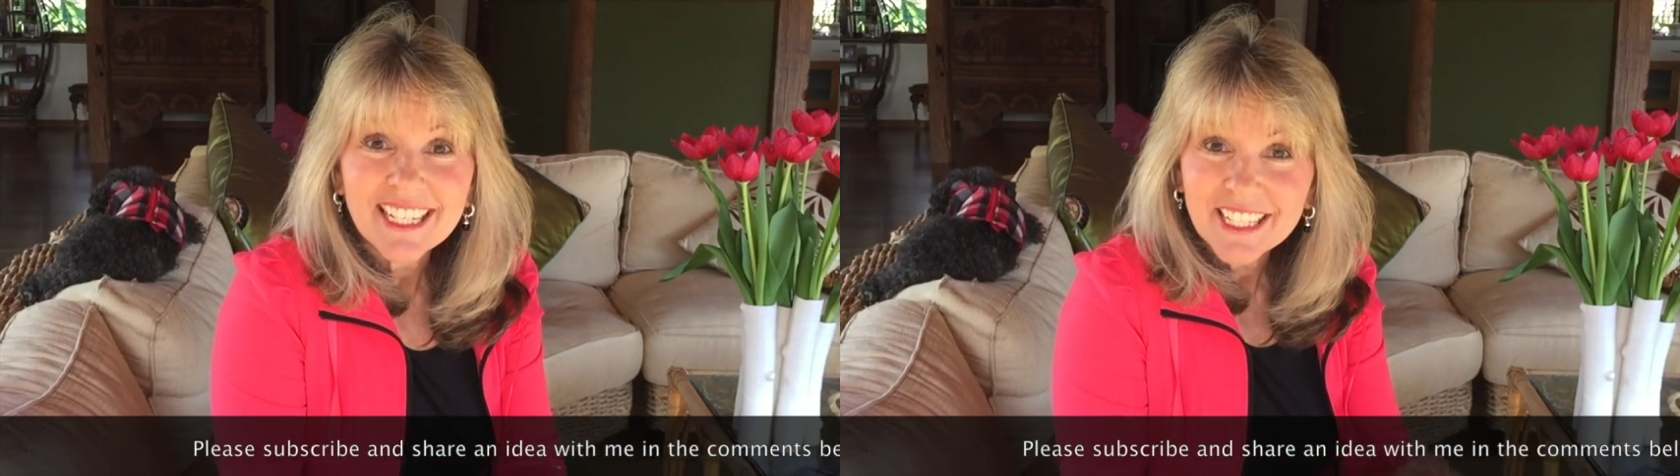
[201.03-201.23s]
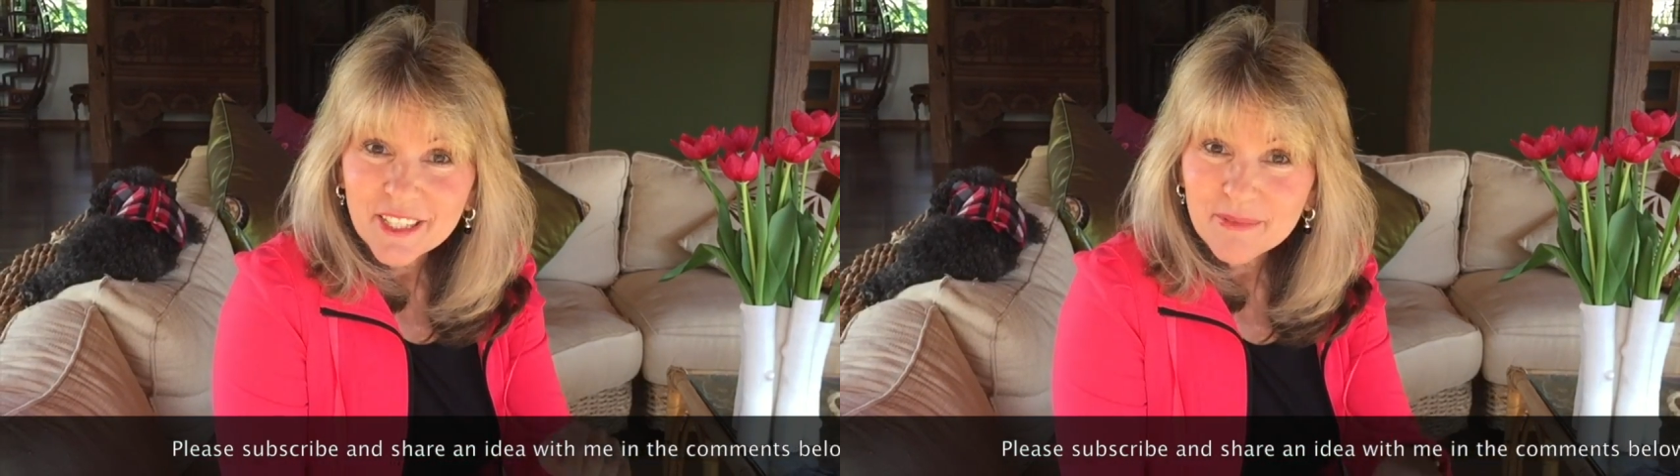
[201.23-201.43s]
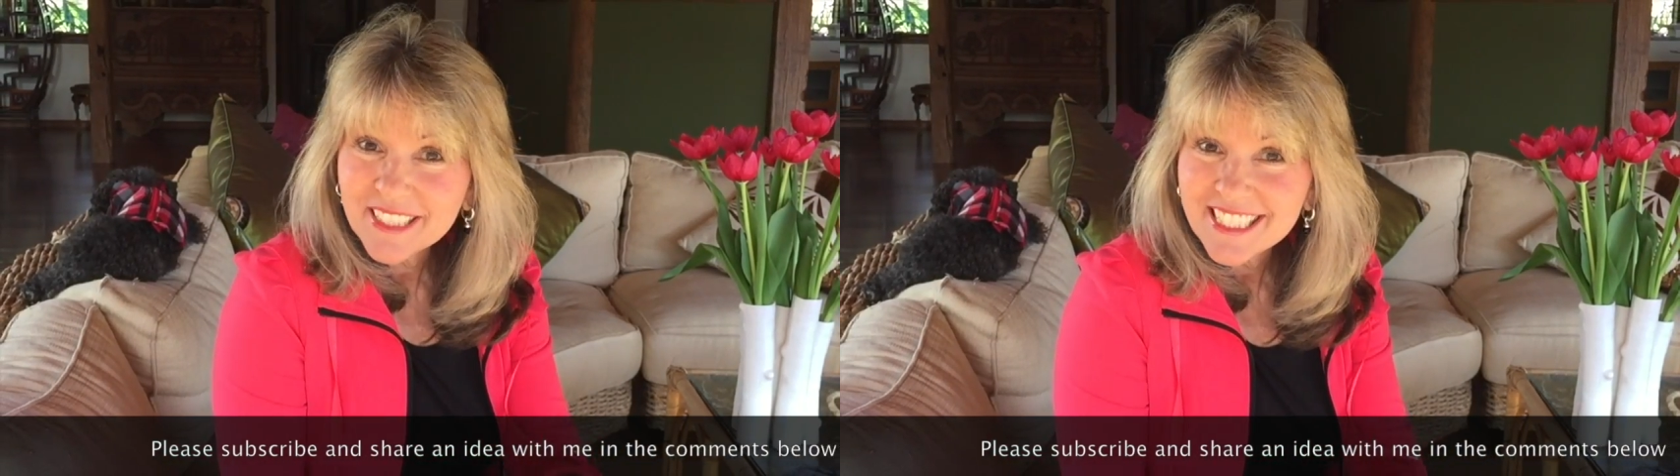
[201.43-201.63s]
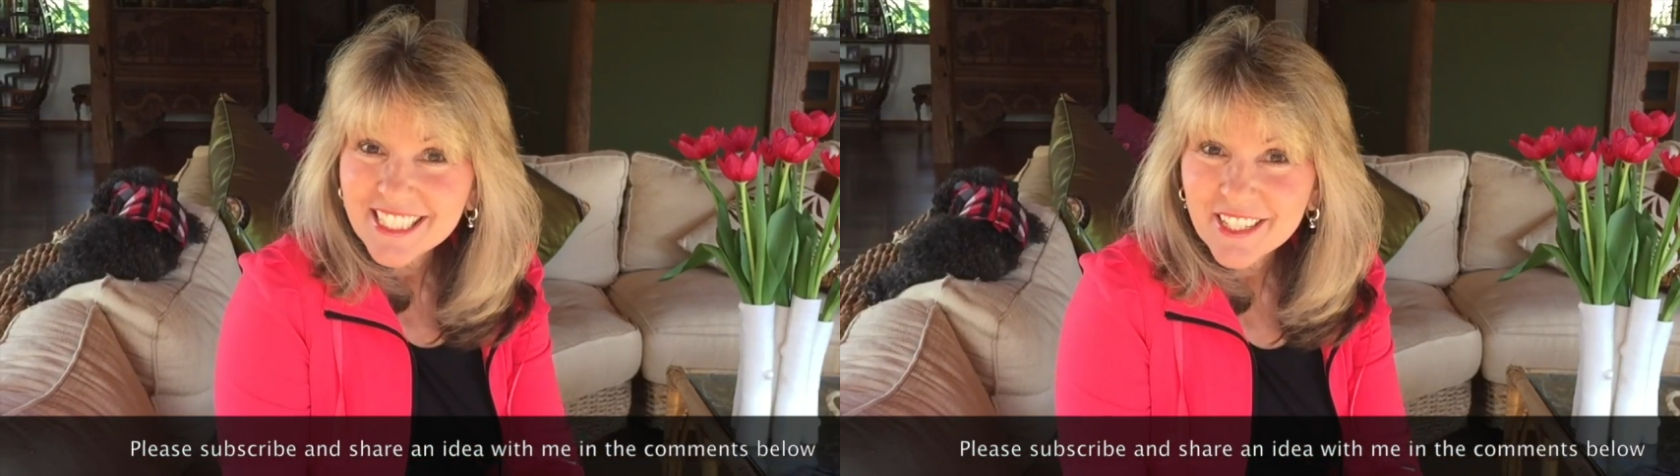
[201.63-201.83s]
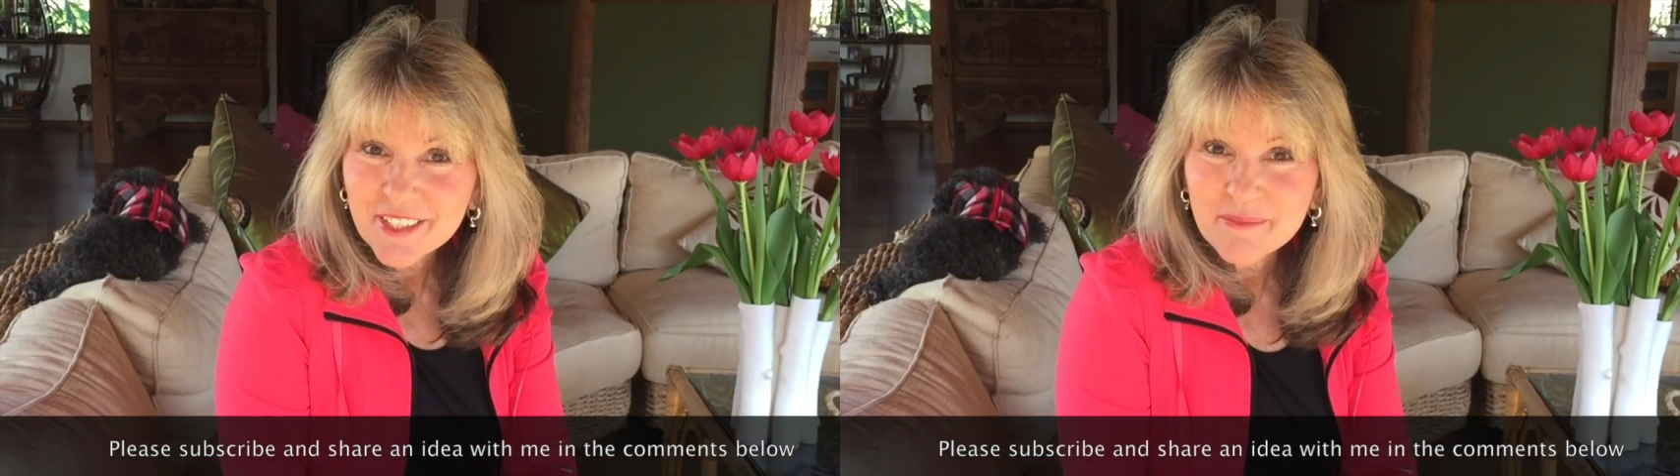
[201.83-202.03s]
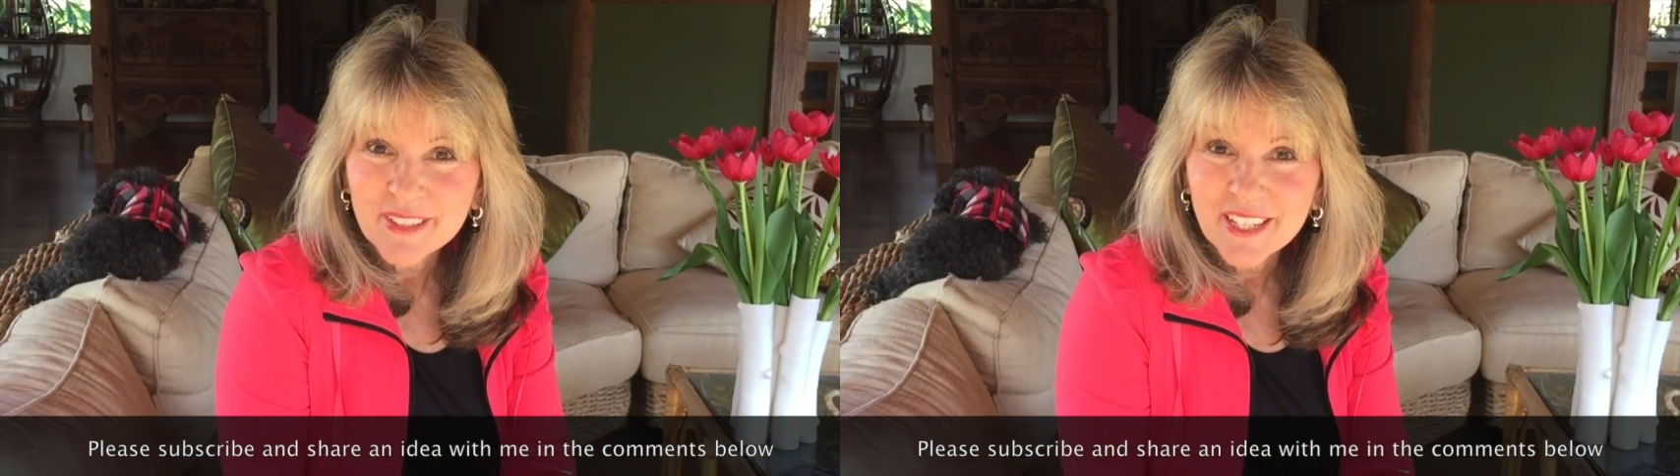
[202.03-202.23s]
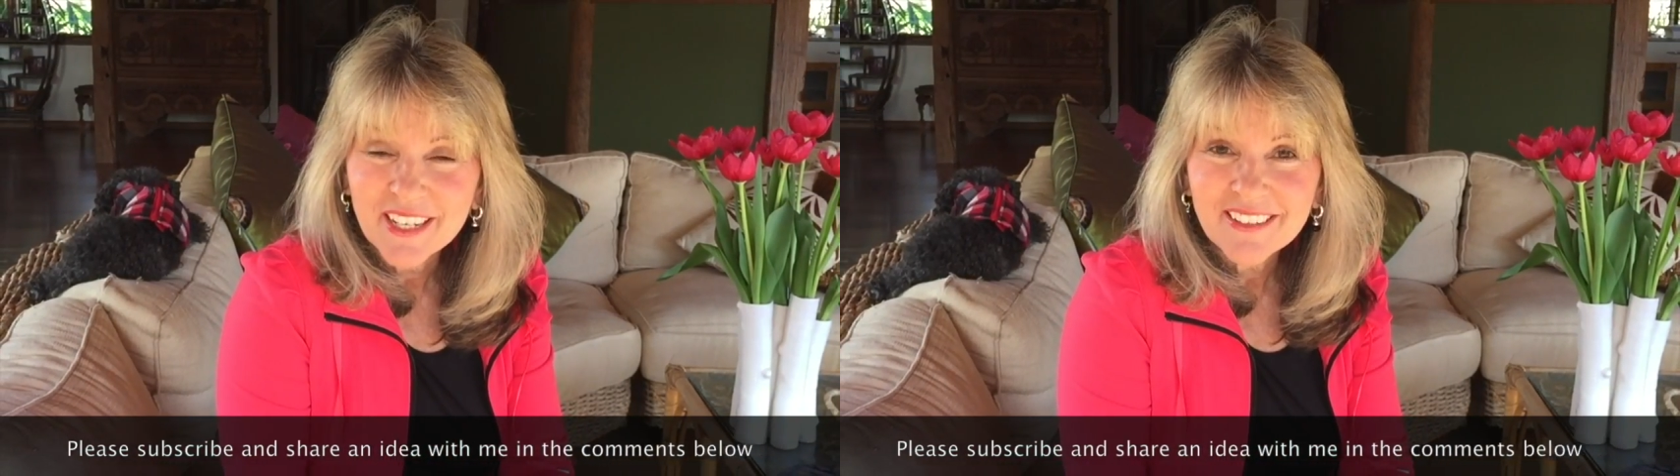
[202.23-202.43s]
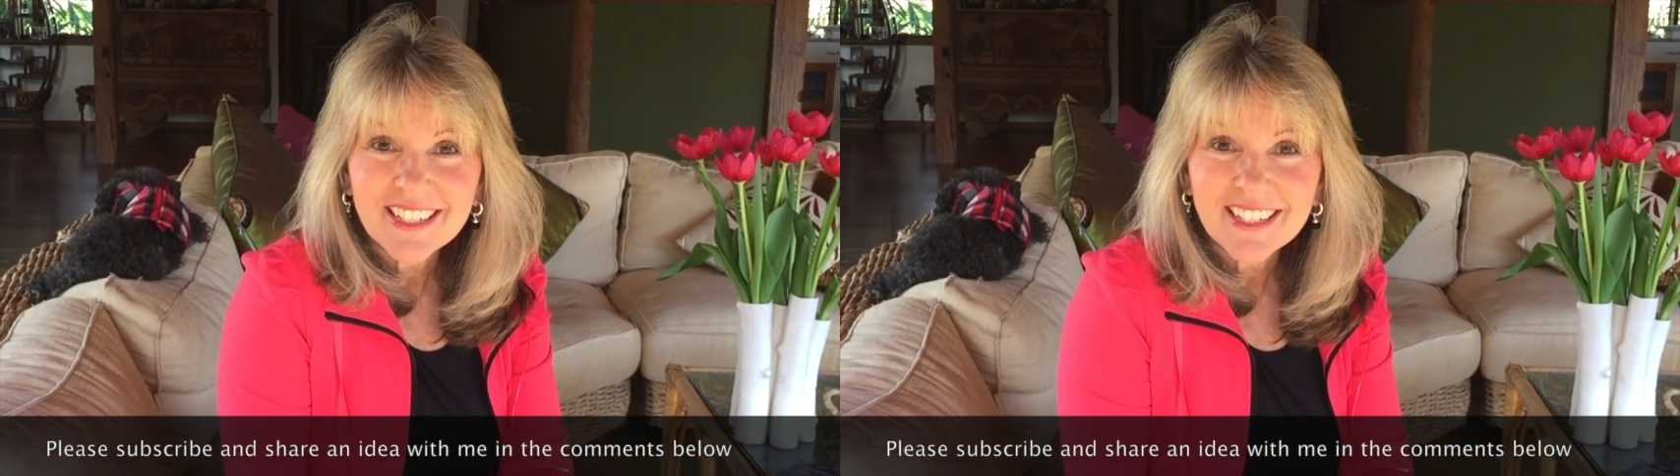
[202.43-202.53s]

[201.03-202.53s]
can you please share them below?